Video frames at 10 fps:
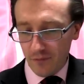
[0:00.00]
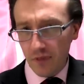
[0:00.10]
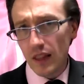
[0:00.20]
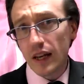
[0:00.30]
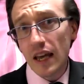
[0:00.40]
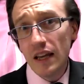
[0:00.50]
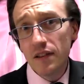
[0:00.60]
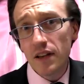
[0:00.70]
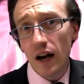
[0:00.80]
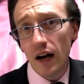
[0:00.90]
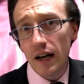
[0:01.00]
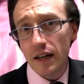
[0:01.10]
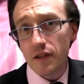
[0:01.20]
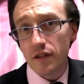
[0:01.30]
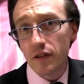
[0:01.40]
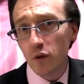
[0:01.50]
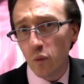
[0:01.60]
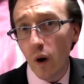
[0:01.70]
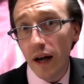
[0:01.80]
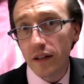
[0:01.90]
The king's eyes
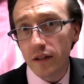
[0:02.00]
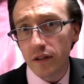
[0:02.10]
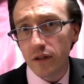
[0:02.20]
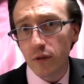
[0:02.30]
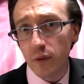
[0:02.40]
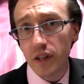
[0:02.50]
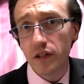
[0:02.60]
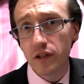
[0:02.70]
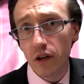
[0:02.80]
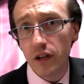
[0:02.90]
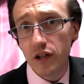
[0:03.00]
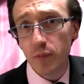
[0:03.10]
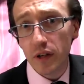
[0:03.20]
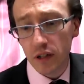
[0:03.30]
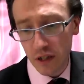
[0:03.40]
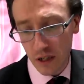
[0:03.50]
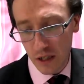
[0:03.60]
widened with astonishment.